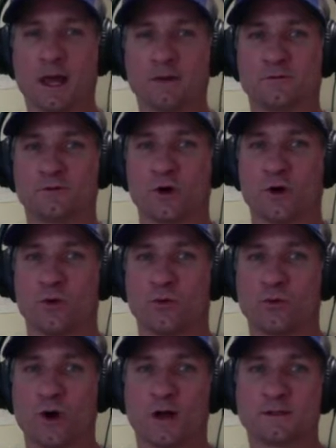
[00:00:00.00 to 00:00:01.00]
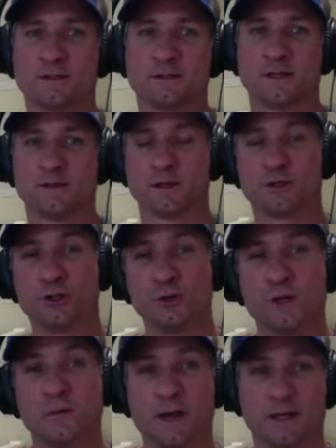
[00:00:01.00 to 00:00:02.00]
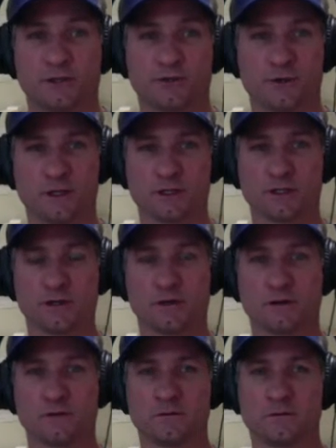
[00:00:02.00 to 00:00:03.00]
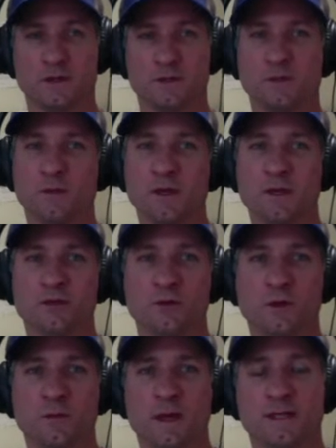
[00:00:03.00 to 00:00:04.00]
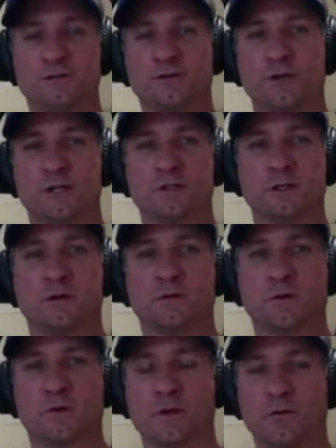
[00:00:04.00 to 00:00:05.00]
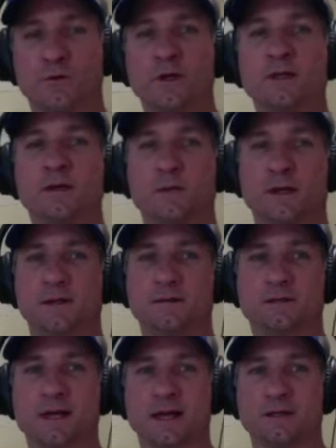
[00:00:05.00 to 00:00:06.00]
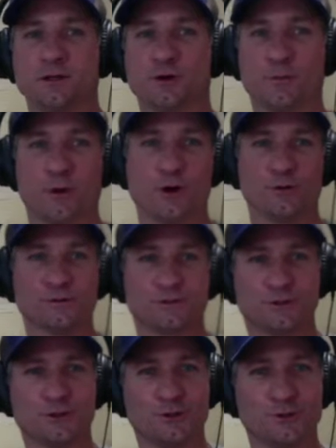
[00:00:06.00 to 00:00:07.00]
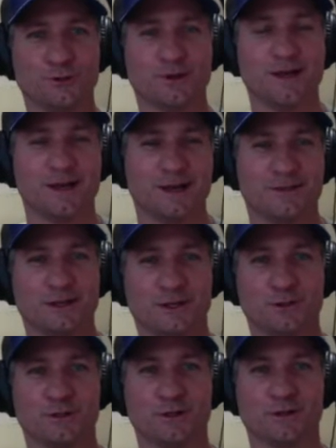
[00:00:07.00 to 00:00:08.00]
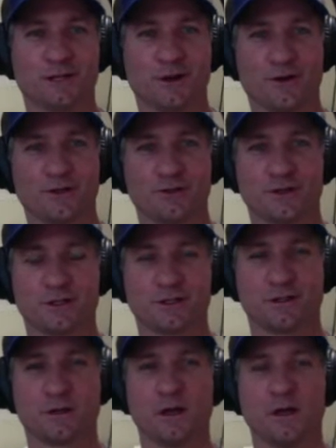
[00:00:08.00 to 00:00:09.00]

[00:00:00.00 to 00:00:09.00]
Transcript: so Ross is in the duty-based tradition. To be in the duty-based tradition really means that you're opposed to the utilitarian tradition.